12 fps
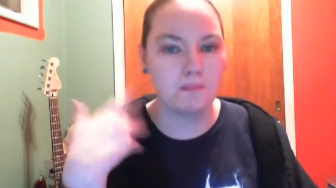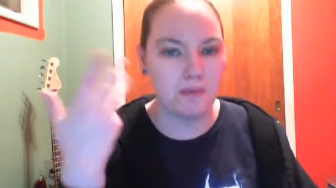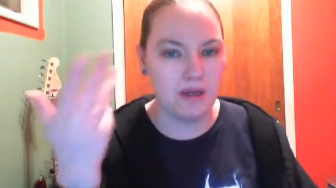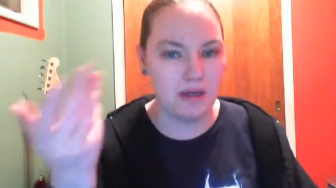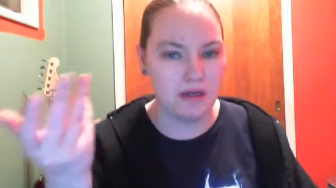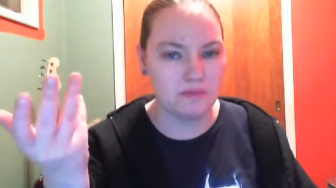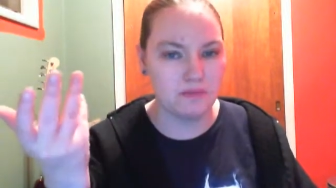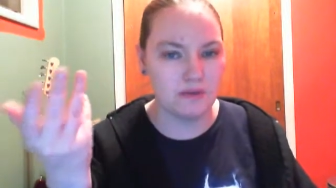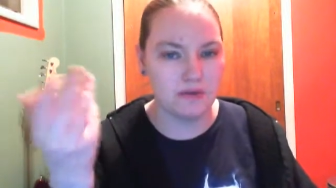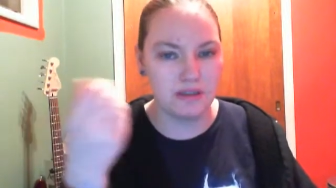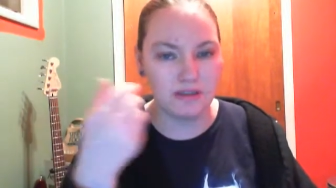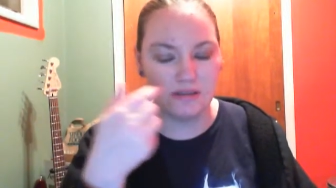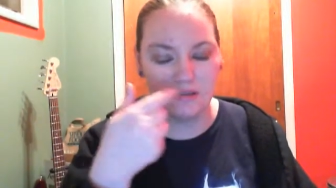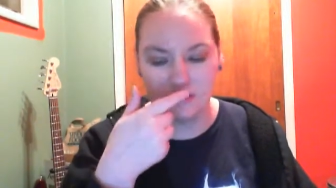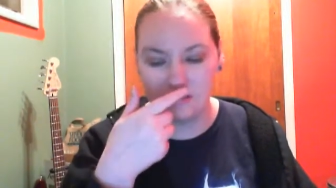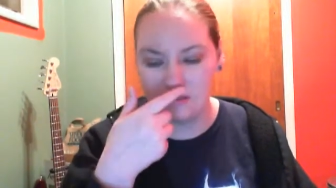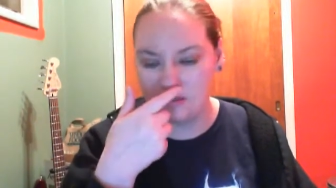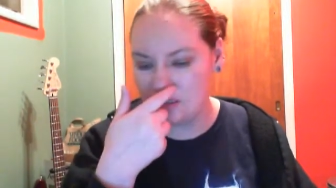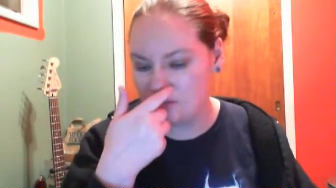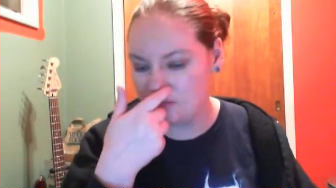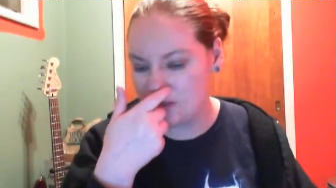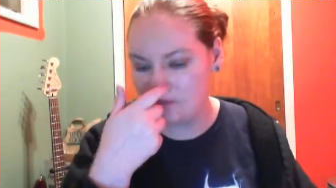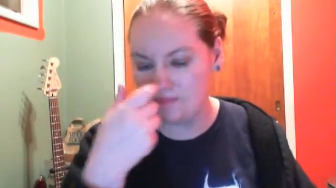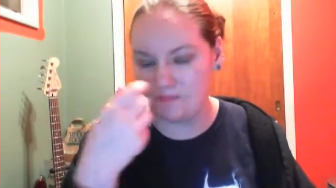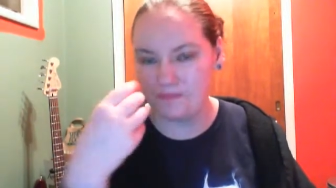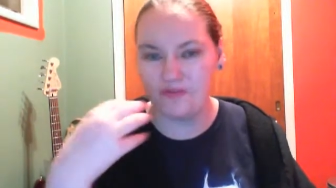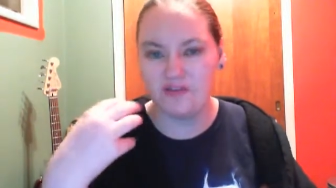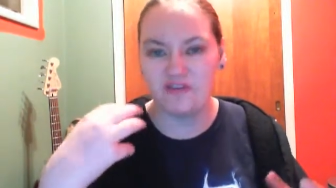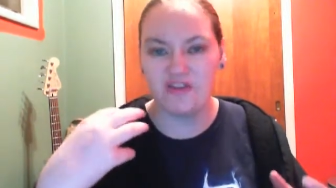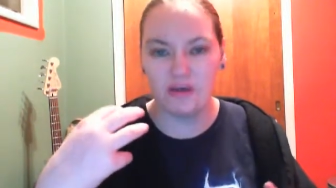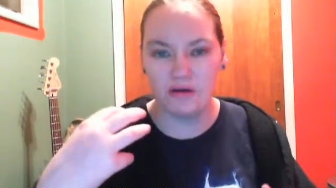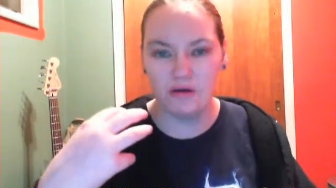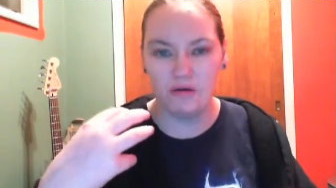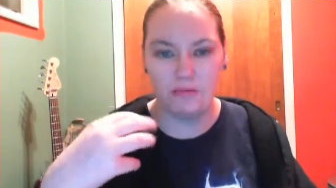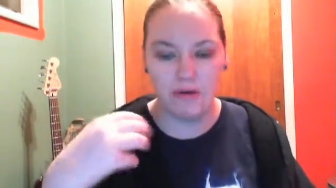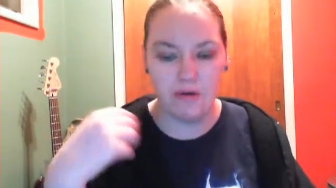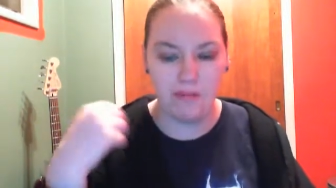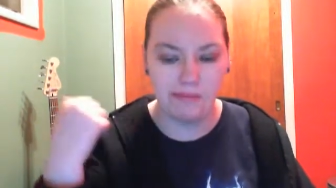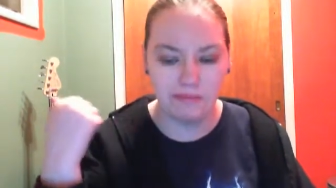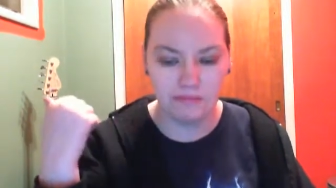Yeah, it has more of the consistency of like a thick oatmeal